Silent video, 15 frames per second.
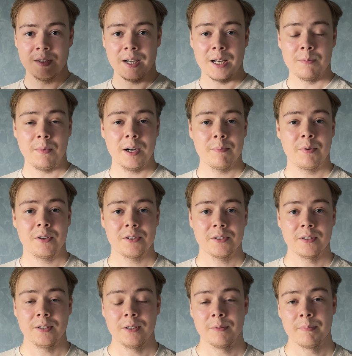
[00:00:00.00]
And my
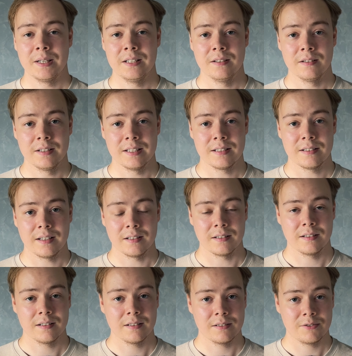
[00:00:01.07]
personal opinion is that
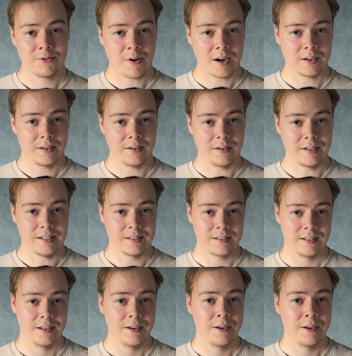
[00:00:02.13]
tracker is